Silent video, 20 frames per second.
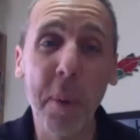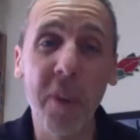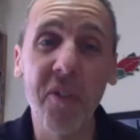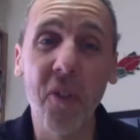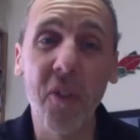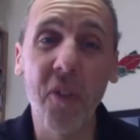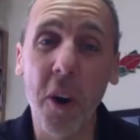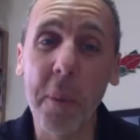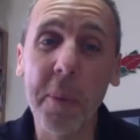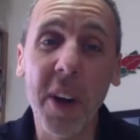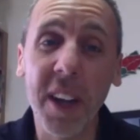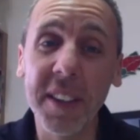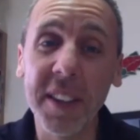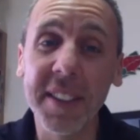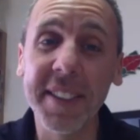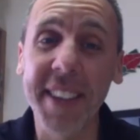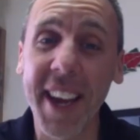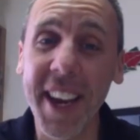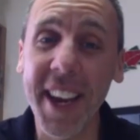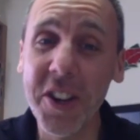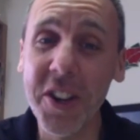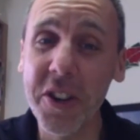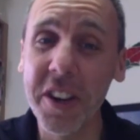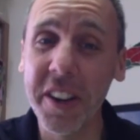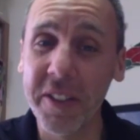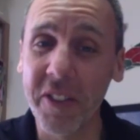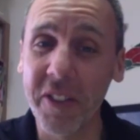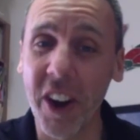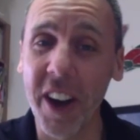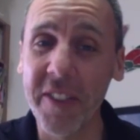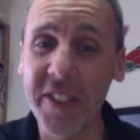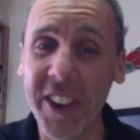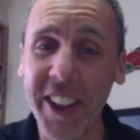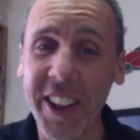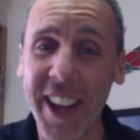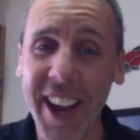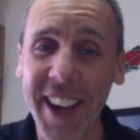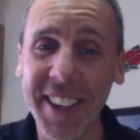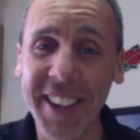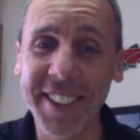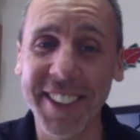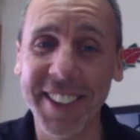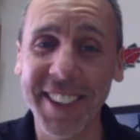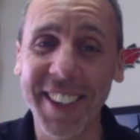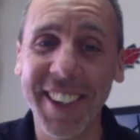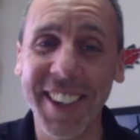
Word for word: performed on stage vaudeville acts.